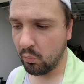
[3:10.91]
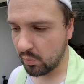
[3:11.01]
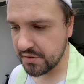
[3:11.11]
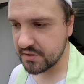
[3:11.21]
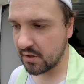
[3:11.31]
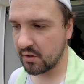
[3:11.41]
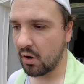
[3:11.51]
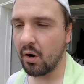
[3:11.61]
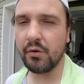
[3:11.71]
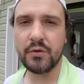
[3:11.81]
was done
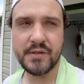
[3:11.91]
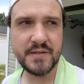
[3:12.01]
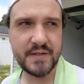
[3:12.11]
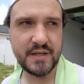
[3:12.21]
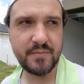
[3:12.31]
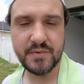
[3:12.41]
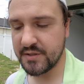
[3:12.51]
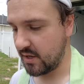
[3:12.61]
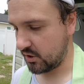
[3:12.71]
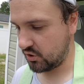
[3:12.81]
all on the same
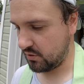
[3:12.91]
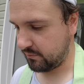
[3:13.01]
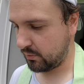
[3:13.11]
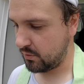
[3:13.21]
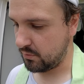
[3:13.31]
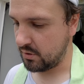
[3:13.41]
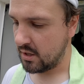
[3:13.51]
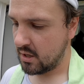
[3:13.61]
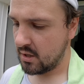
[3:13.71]
section of road.